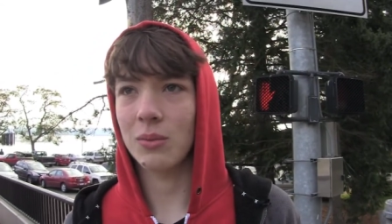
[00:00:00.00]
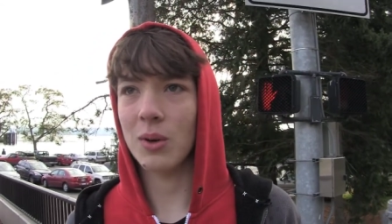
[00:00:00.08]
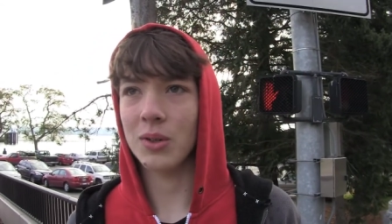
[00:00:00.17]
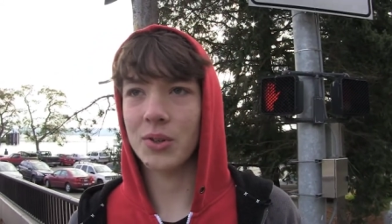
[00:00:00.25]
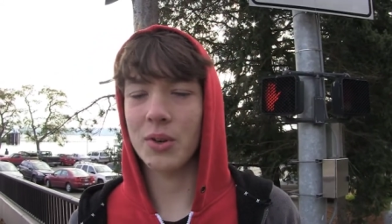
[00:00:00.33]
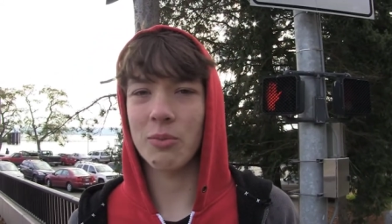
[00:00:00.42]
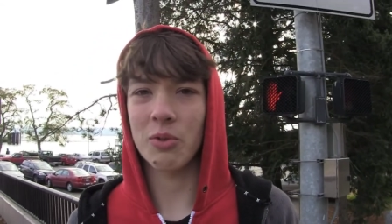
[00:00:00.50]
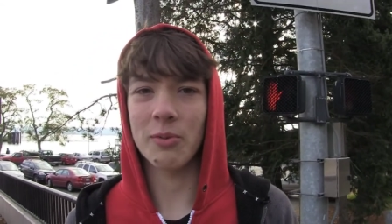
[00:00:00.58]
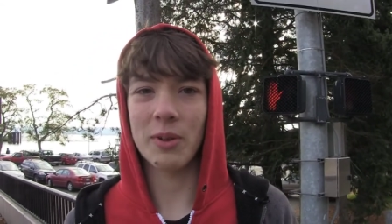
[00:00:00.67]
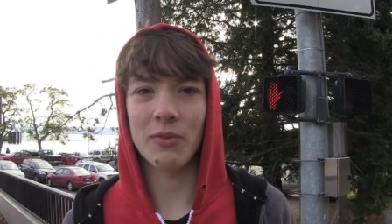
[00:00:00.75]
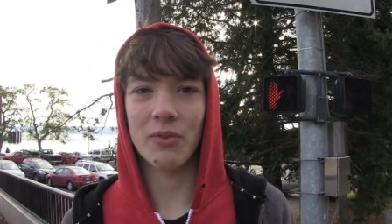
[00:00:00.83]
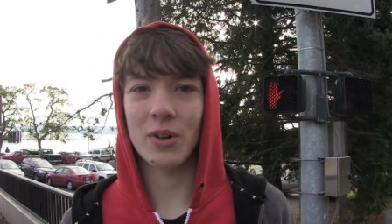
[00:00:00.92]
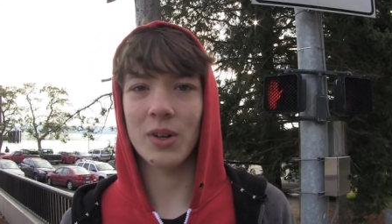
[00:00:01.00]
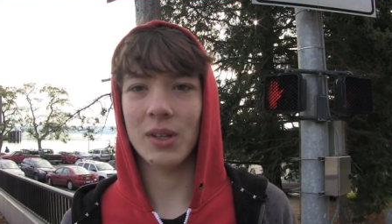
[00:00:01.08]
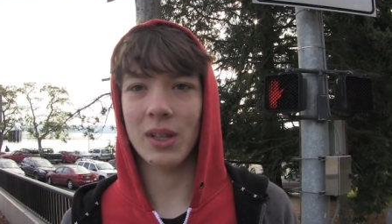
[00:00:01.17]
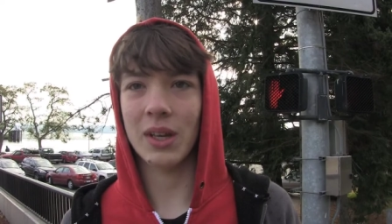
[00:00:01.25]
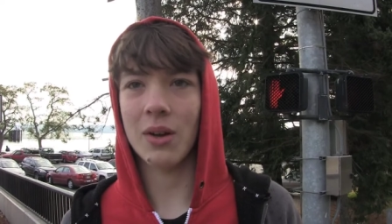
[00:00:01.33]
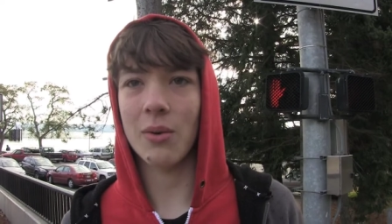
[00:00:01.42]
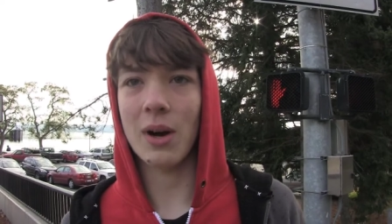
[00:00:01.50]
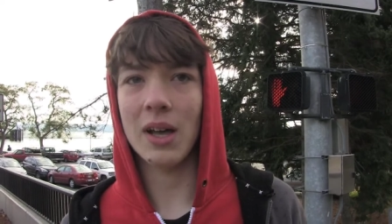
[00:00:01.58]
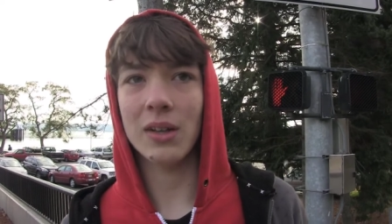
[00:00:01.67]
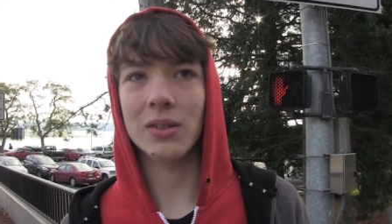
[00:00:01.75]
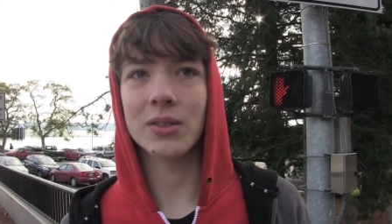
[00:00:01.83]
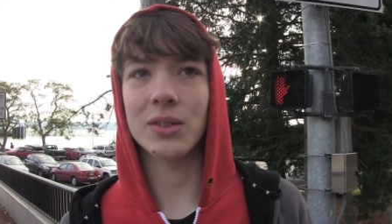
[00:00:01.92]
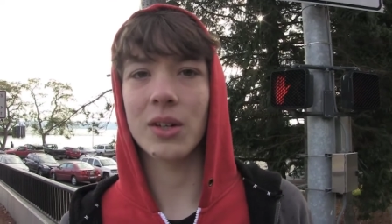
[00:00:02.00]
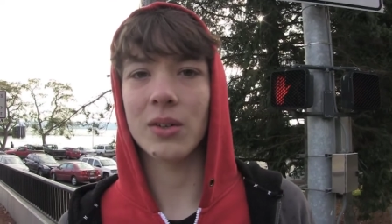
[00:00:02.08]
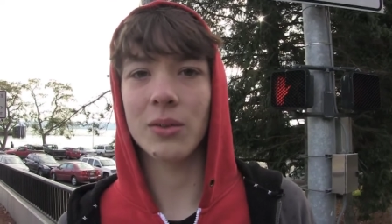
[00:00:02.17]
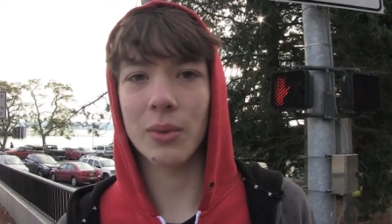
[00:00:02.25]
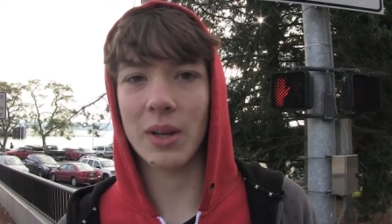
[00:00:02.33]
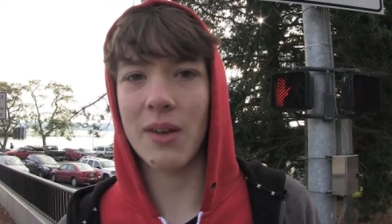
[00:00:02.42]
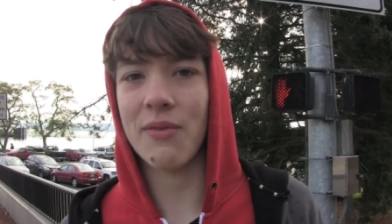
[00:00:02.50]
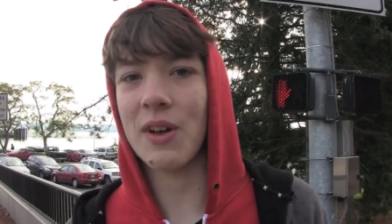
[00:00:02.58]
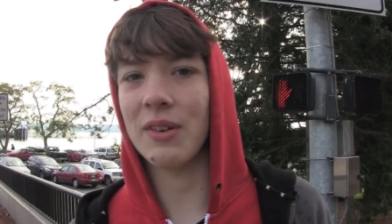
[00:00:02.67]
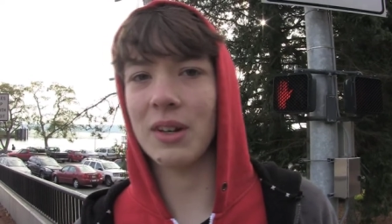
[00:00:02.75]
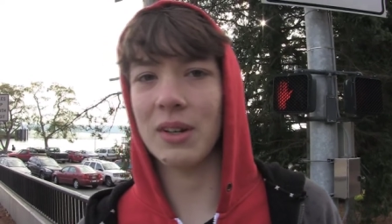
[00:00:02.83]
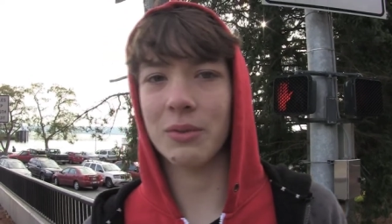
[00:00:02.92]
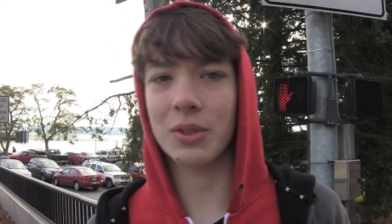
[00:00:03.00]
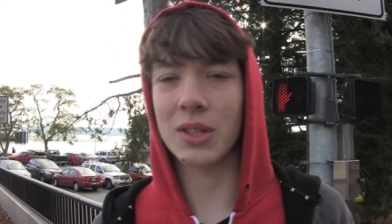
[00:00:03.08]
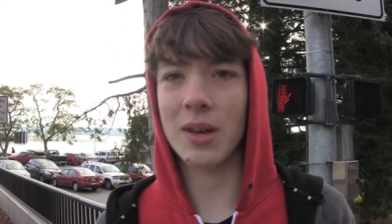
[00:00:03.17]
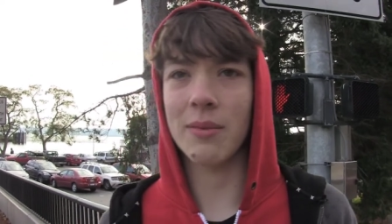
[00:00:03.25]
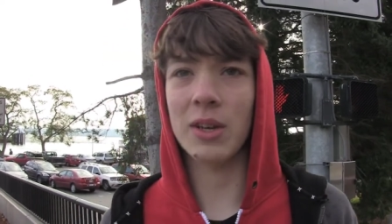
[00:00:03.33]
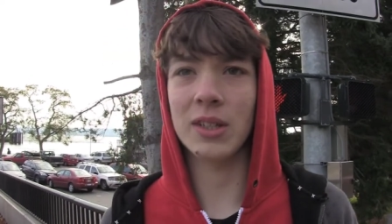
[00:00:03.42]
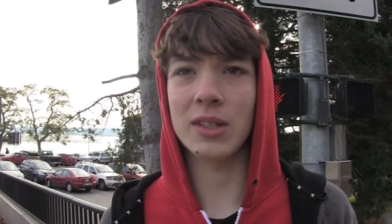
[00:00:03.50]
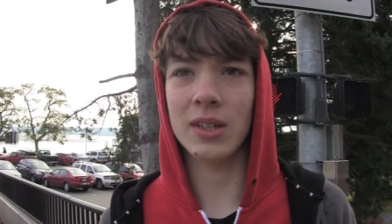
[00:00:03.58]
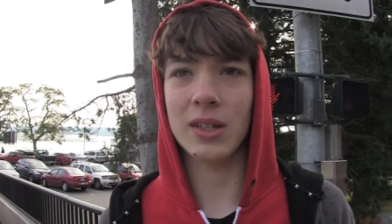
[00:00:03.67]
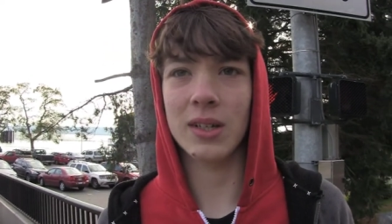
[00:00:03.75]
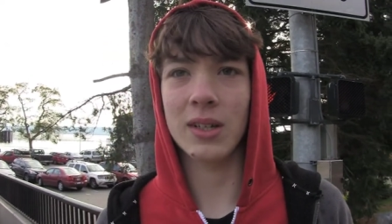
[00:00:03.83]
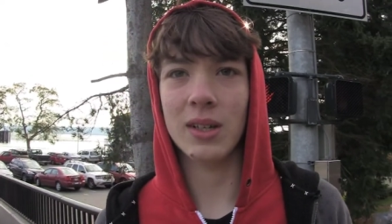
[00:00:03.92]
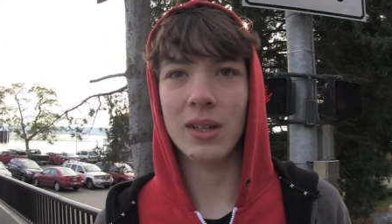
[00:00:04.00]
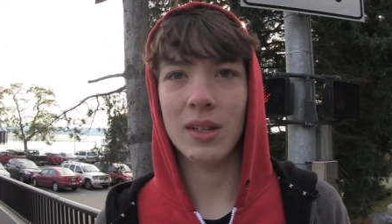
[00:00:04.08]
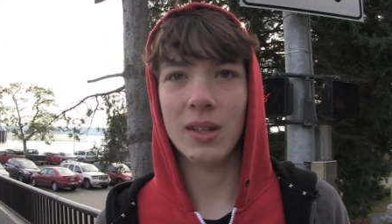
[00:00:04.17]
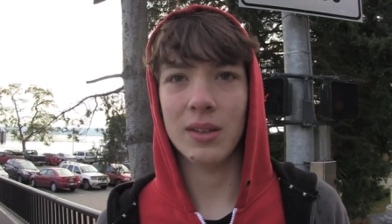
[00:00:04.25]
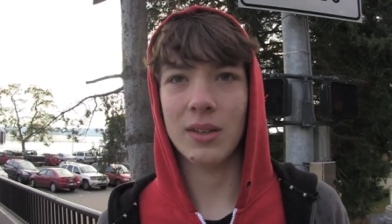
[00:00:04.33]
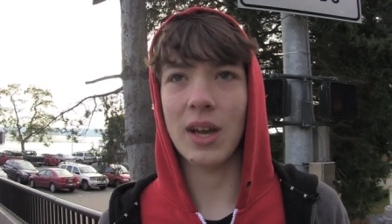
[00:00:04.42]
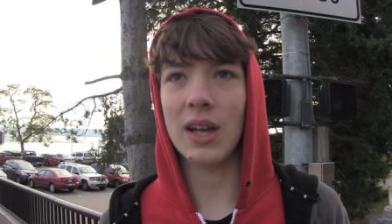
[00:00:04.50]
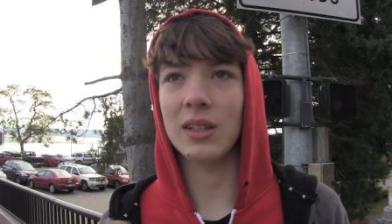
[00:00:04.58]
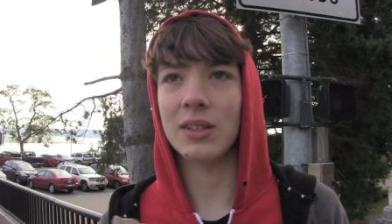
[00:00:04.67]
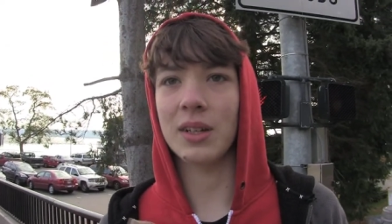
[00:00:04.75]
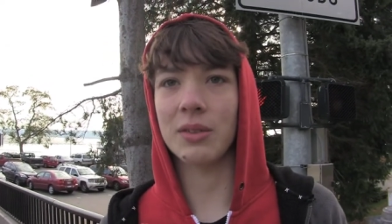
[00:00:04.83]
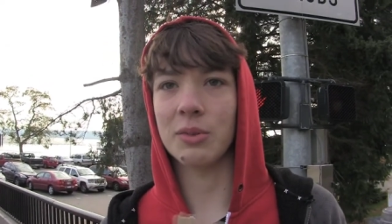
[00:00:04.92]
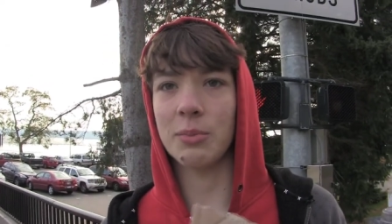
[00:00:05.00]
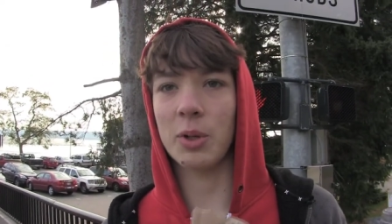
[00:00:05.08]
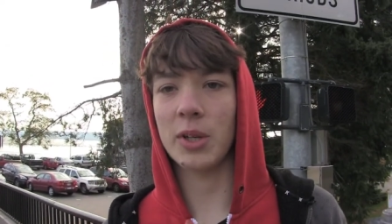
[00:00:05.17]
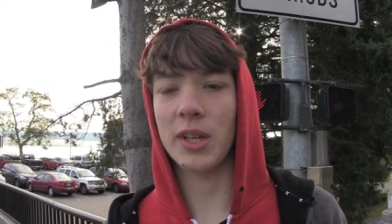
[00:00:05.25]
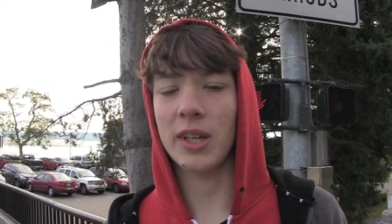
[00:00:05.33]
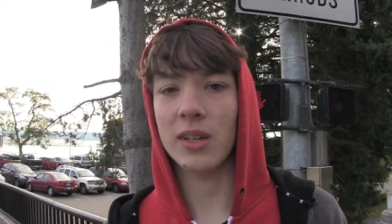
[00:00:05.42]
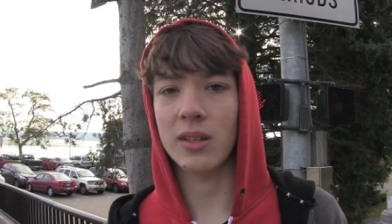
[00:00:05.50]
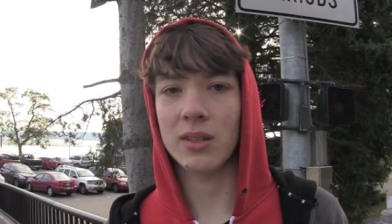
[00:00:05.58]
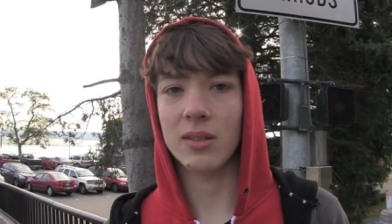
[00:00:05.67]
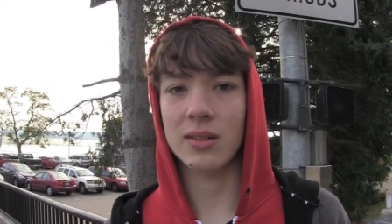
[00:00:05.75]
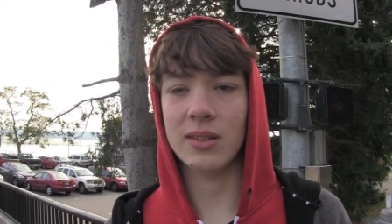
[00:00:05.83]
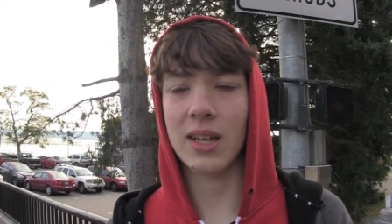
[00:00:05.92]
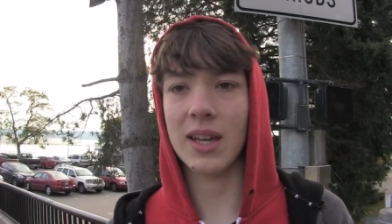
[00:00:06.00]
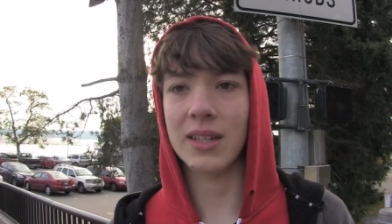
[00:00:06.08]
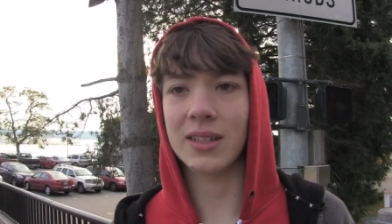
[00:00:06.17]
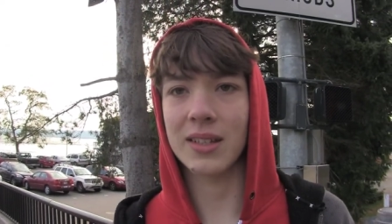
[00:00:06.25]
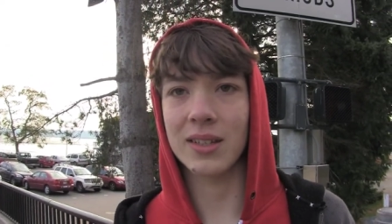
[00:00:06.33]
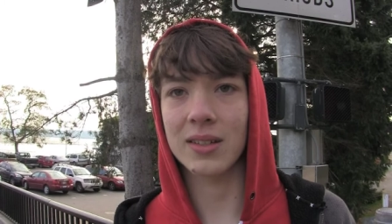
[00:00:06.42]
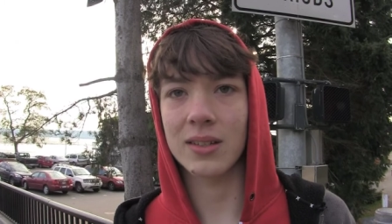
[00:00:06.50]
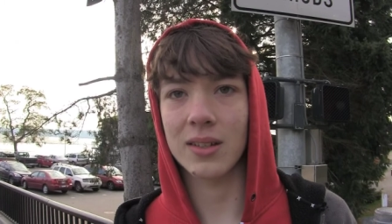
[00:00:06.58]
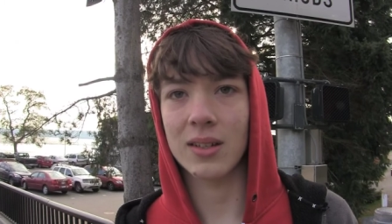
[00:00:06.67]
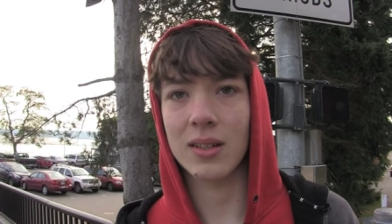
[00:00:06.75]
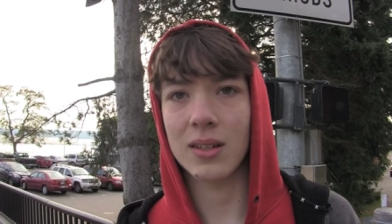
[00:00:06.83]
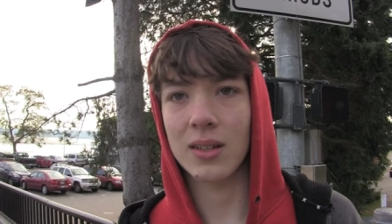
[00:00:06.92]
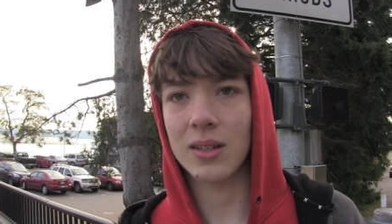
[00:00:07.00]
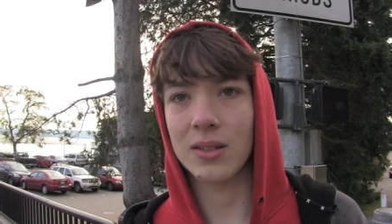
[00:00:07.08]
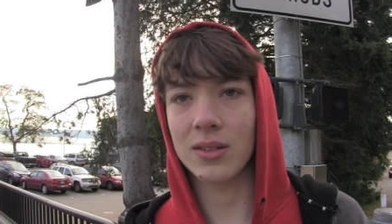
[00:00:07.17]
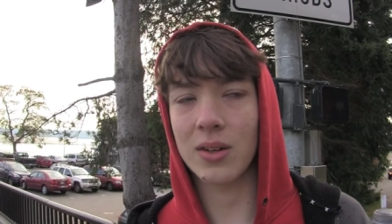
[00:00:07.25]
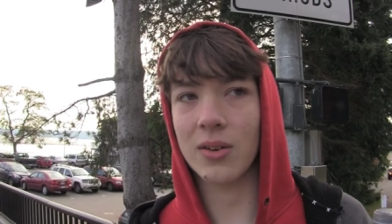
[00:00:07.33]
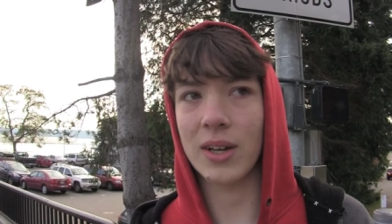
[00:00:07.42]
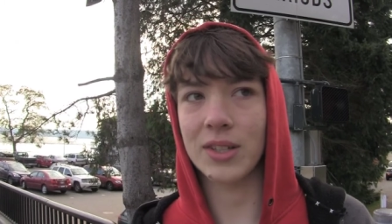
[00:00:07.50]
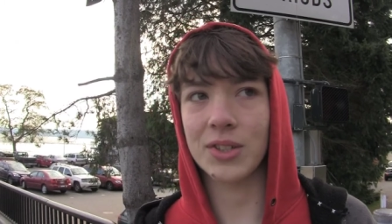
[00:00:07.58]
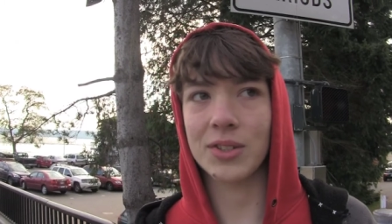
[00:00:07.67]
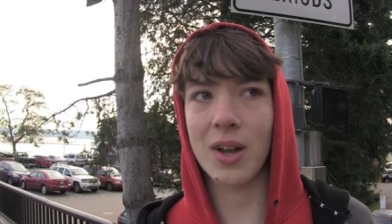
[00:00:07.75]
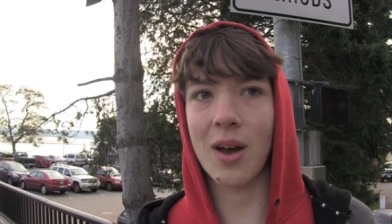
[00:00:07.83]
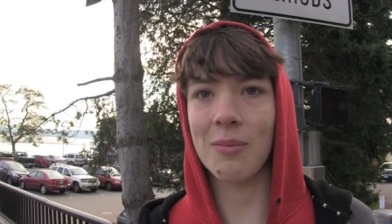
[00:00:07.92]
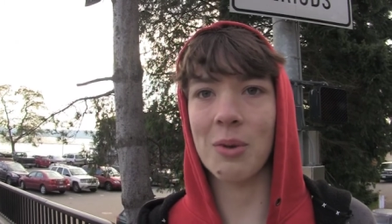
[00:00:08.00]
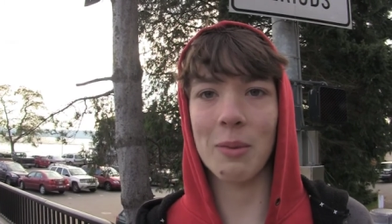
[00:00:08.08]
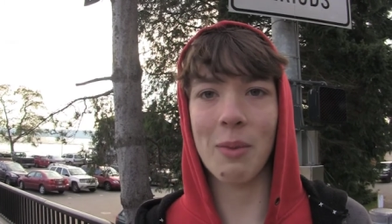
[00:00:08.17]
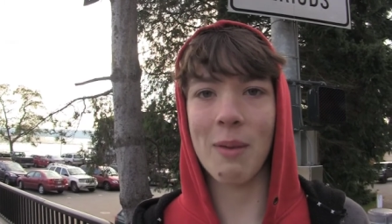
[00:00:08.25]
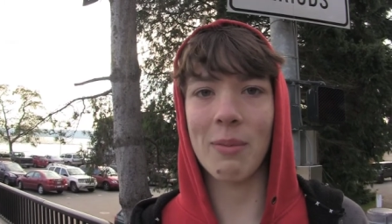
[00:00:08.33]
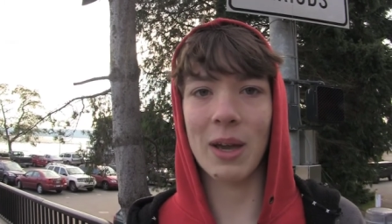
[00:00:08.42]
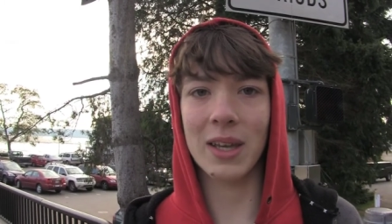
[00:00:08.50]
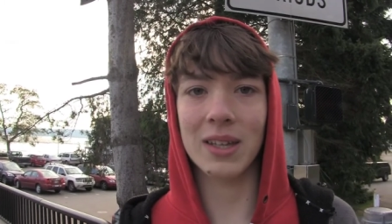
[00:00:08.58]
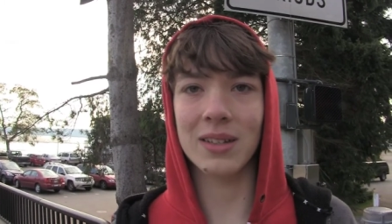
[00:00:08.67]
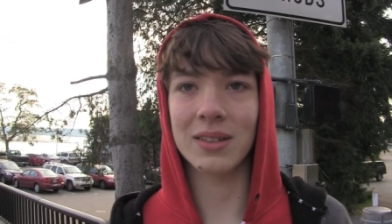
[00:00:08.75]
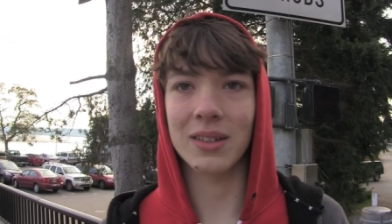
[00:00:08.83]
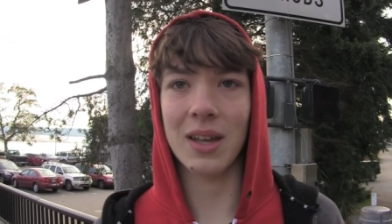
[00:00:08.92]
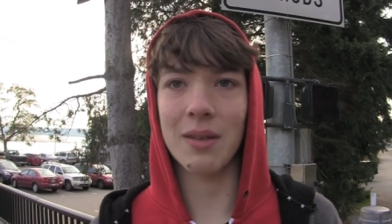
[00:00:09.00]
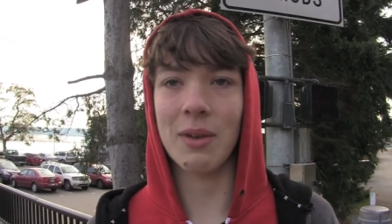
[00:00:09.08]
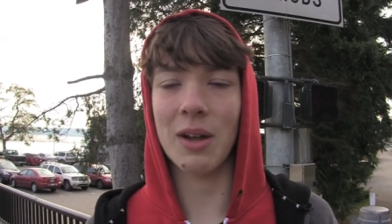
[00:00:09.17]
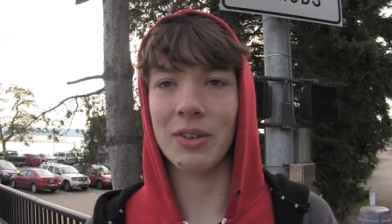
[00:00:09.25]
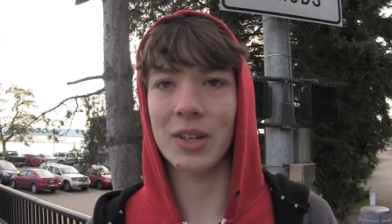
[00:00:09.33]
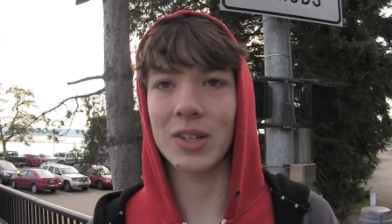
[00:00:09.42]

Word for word: Wall Street movement for like a while. So when I found out it was coming to the island, I was pretty psyched. So I just hopped on my bike and came down